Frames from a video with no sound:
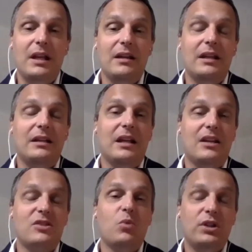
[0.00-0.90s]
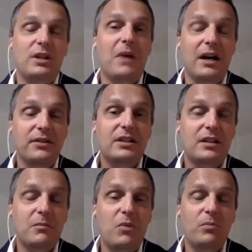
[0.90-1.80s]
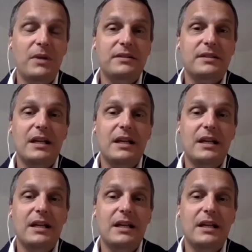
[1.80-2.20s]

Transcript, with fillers: That there's more demand at the moment.